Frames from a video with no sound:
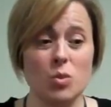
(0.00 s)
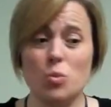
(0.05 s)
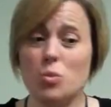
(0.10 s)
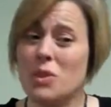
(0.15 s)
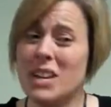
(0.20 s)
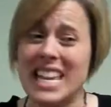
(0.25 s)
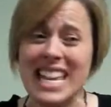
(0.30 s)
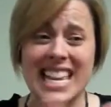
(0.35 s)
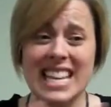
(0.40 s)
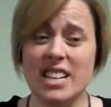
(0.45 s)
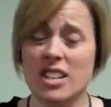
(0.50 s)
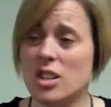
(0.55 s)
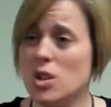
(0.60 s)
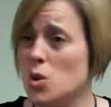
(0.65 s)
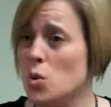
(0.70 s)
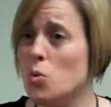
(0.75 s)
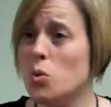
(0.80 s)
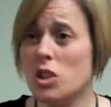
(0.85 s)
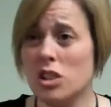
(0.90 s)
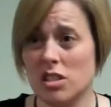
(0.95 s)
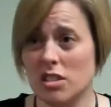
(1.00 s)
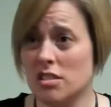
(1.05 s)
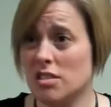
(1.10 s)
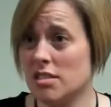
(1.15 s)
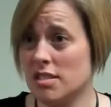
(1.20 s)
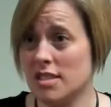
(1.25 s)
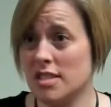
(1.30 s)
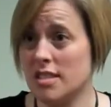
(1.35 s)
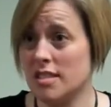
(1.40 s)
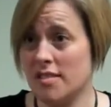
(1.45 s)
read new
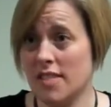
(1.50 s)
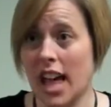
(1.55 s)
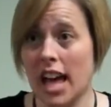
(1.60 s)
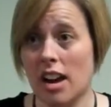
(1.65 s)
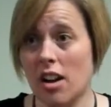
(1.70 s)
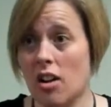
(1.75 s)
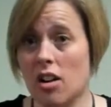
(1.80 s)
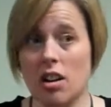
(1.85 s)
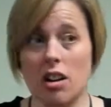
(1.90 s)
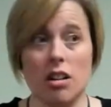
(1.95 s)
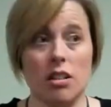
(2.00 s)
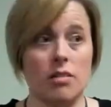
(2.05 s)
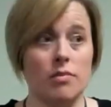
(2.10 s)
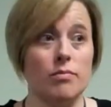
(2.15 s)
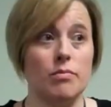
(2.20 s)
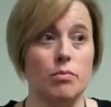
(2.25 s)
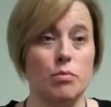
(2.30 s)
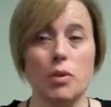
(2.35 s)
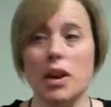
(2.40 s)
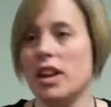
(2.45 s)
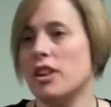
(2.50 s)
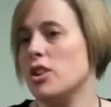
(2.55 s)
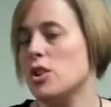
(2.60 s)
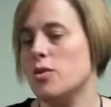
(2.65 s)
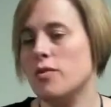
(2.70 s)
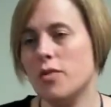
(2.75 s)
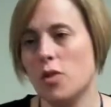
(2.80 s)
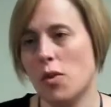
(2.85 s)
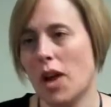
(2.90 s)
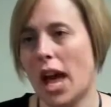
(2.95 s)
words that are brand new
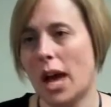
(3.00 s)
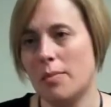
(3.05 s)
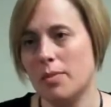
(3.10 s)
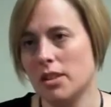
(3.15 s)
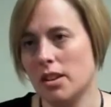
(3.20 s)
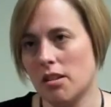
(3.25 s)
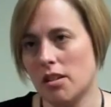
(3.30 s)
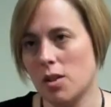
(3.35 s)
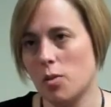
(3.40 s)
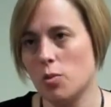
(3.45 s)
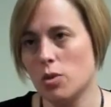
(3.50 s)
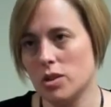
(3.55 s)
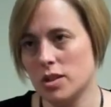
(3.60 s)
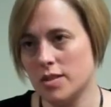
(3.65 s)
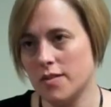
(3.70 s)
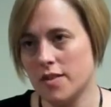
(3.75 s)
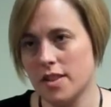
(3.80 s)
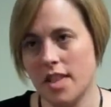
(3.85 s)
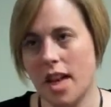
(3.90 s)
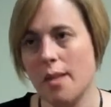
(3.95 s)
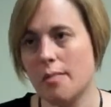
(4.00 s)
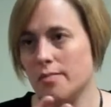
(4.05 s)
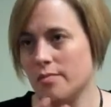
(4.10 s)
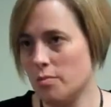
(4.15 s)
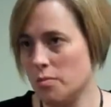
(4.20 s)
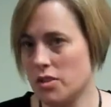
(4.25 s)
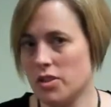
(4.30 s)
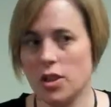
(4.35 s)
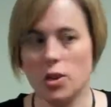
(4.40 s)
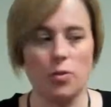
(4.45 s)
vocabulary words for them
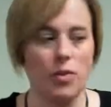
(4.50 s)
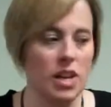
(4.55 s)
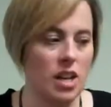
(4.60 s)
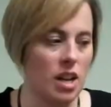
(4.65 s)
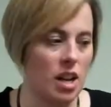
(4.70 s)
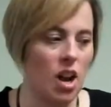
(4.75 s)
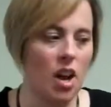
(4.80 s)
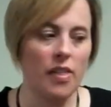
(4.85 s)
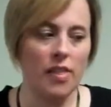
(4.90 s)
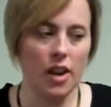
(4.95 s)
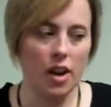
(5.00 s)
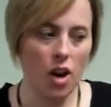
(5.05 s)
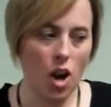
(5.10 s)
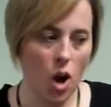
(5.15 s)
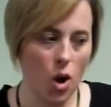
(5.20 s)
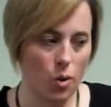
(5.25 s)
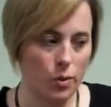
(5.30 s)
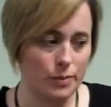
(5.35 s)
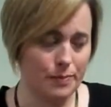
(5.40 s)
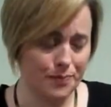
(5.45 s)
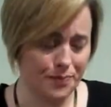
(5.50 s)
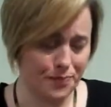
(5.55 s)
when they're reading on their own.